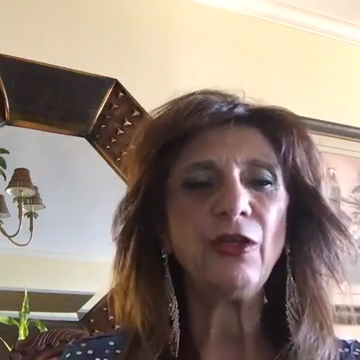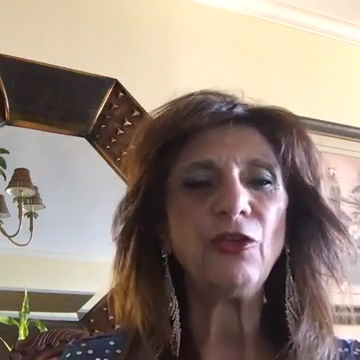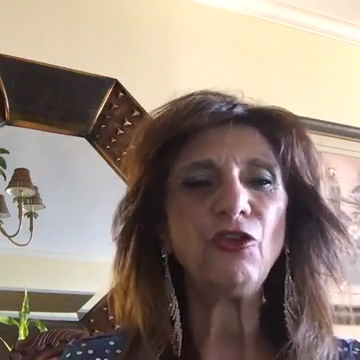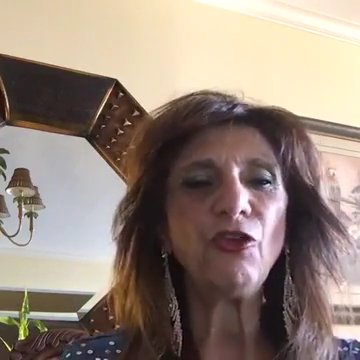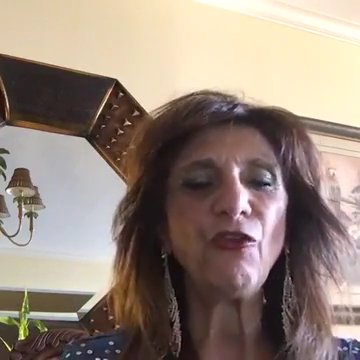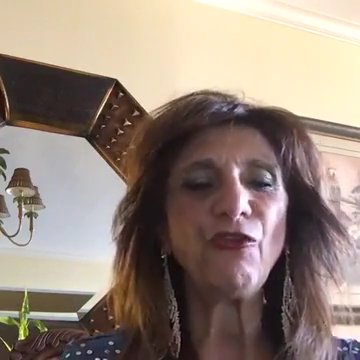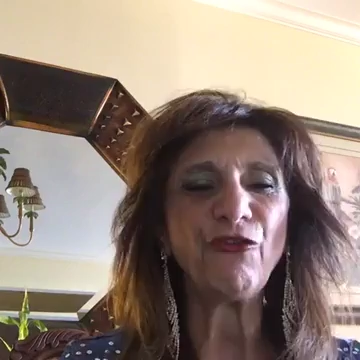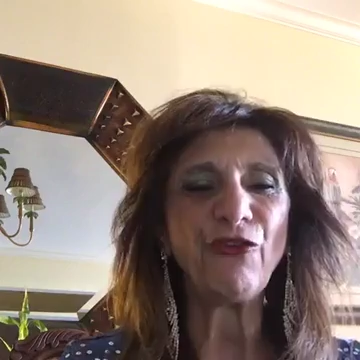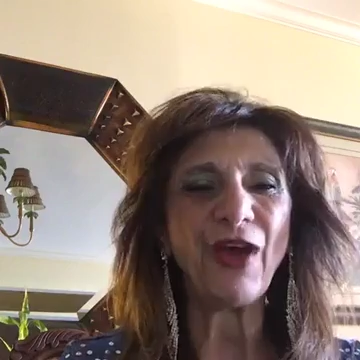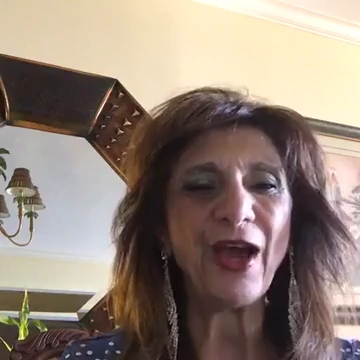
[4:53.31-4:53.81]

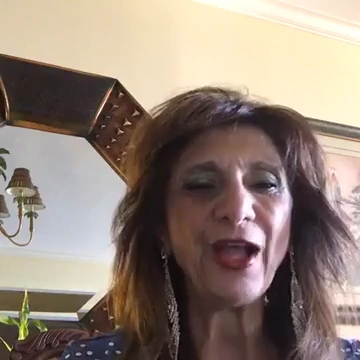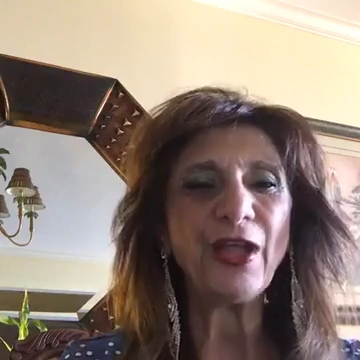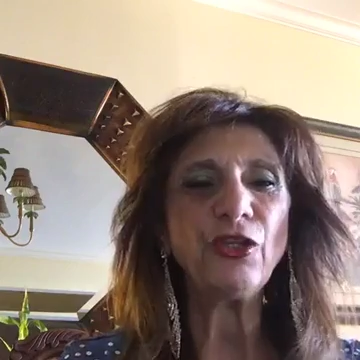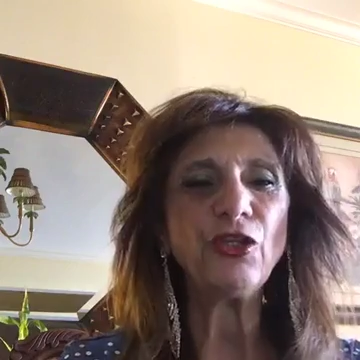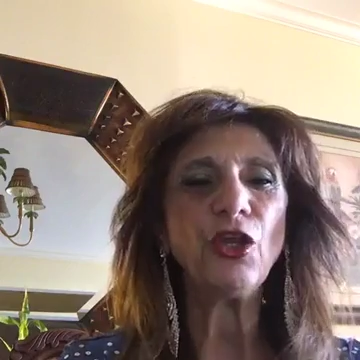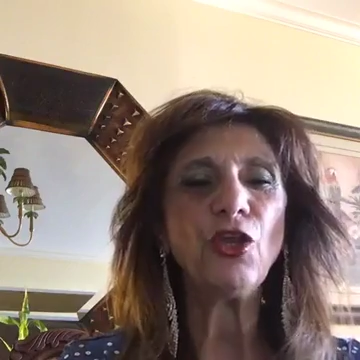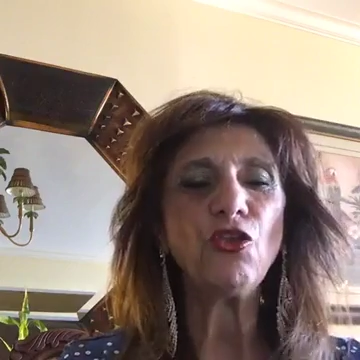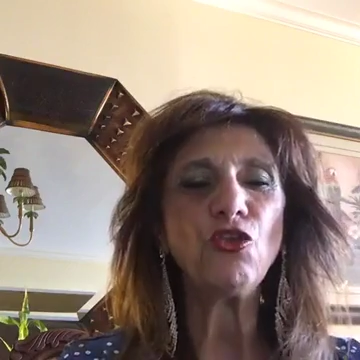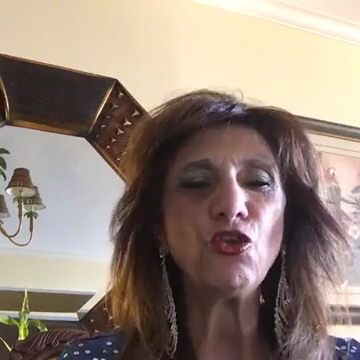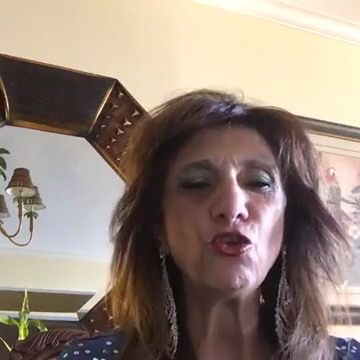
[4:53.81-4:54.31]
to
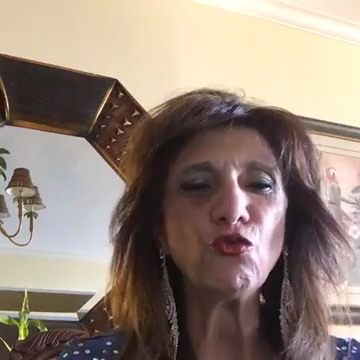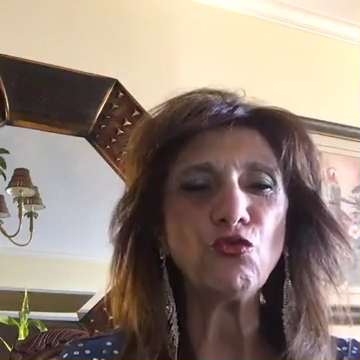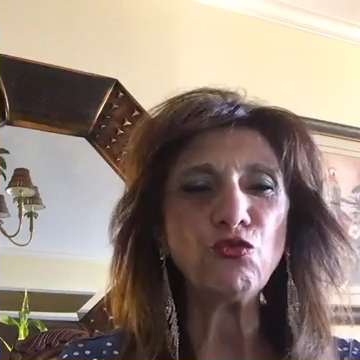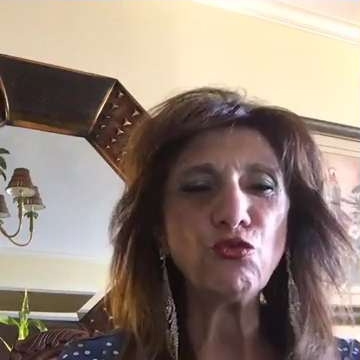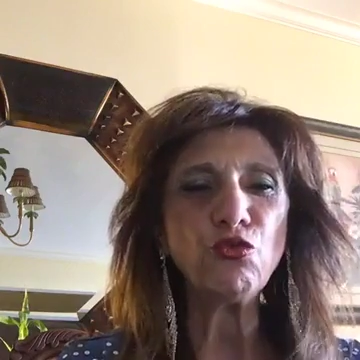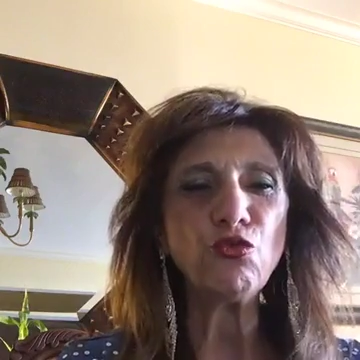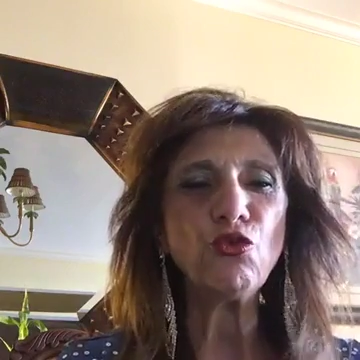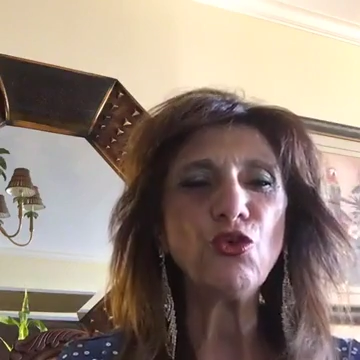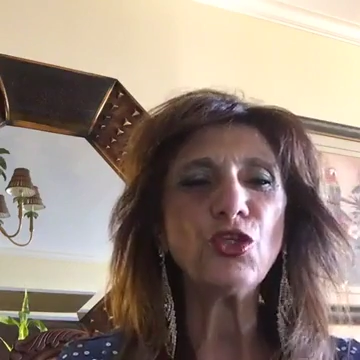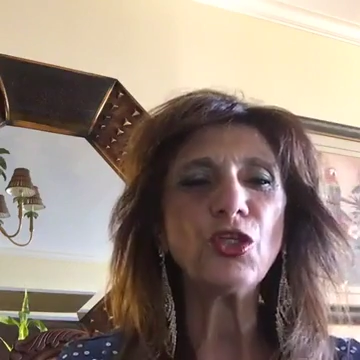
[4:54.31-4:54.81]
find the
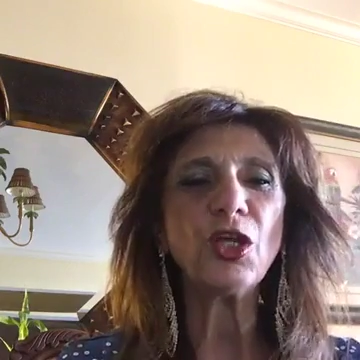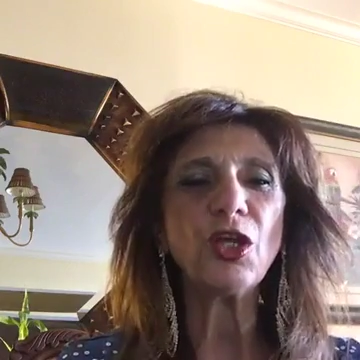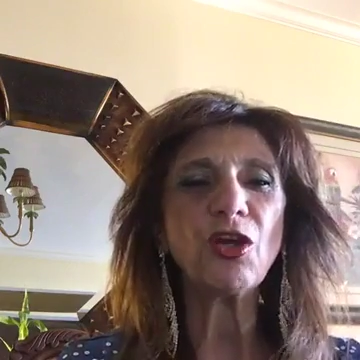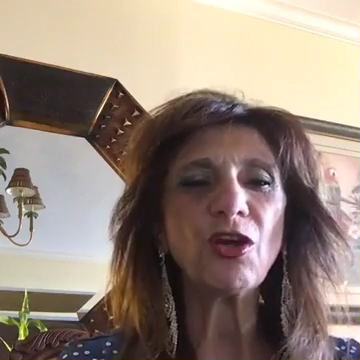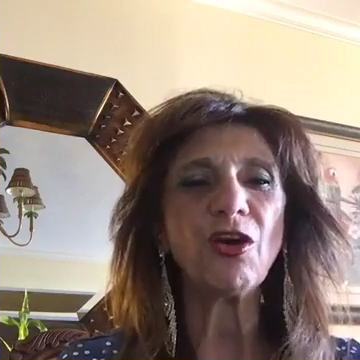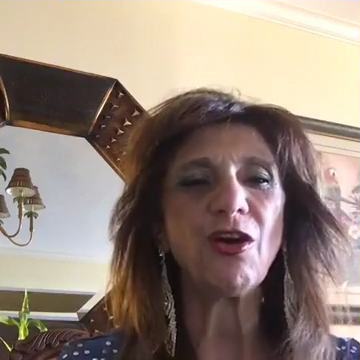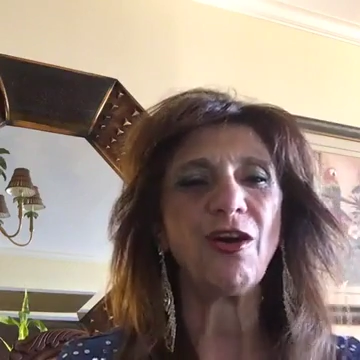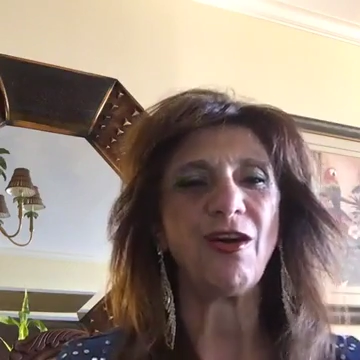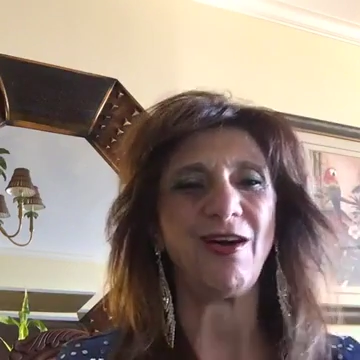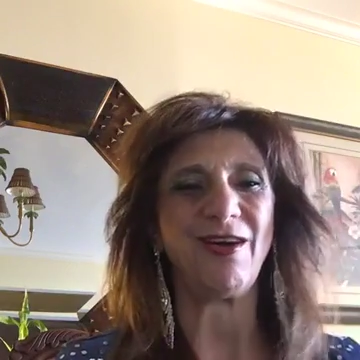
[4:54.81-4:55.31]
root
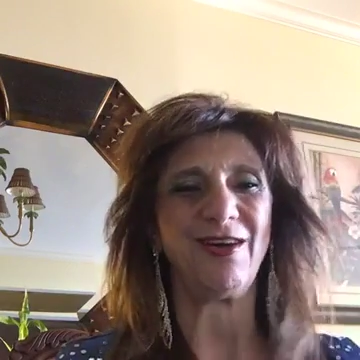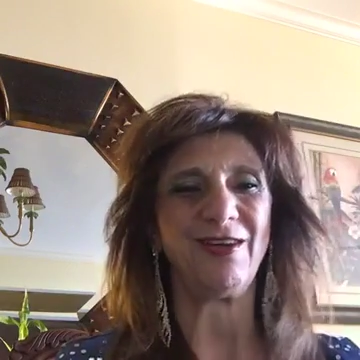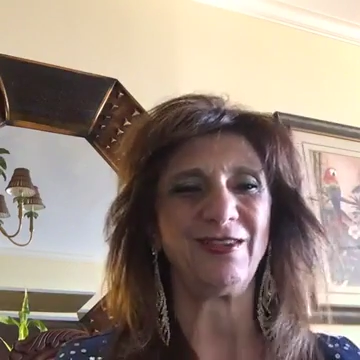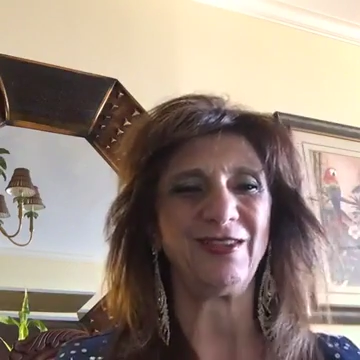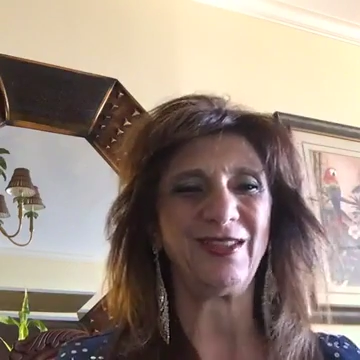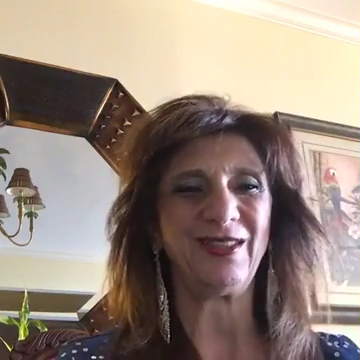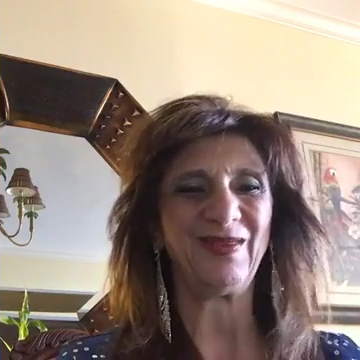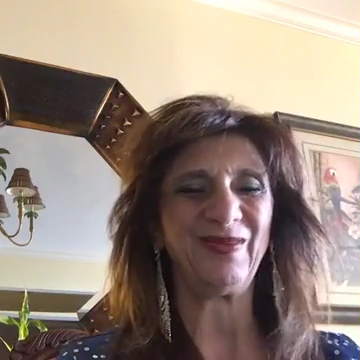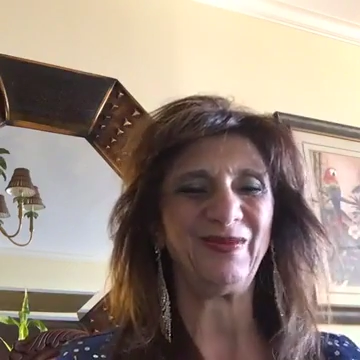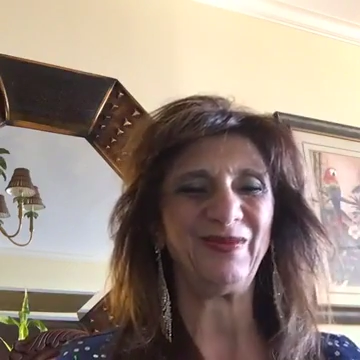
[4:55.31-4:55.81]

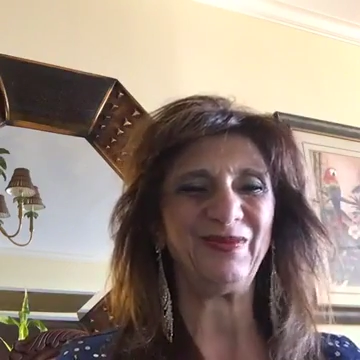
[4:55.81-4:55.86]
cause.